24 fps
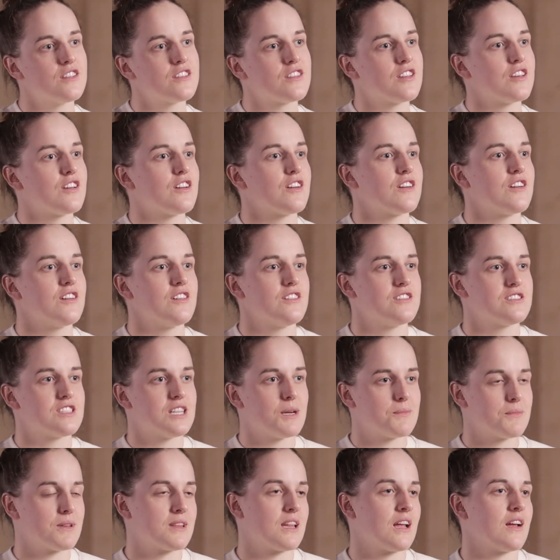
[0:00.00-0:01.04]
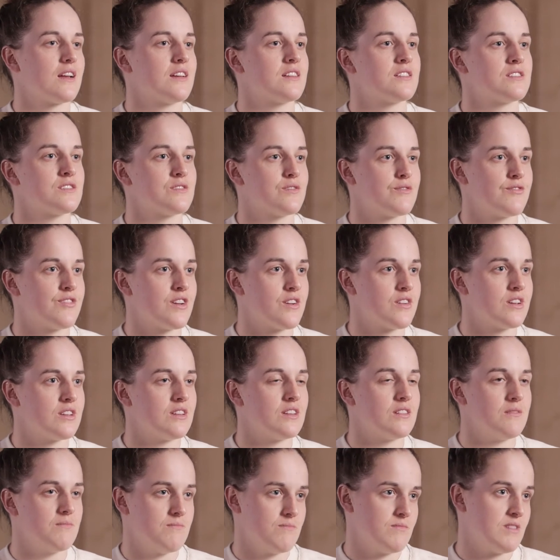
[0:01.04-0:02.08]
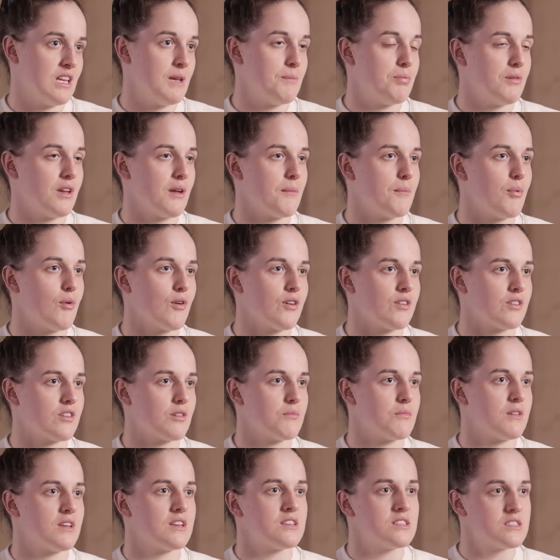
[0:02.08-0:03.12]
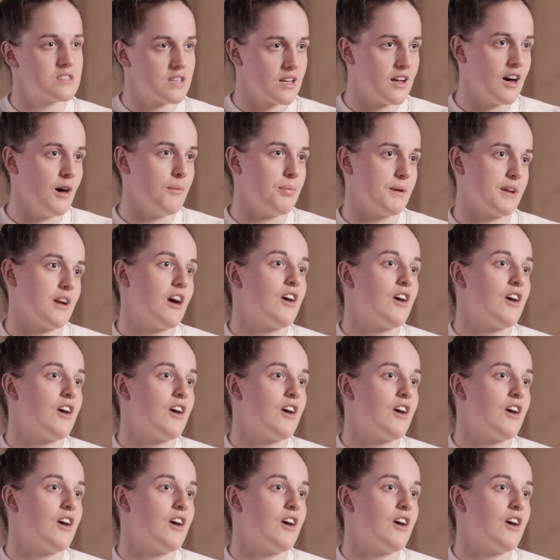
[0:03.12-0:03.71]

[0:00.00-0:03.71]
to something that is very deeply important to me is to helping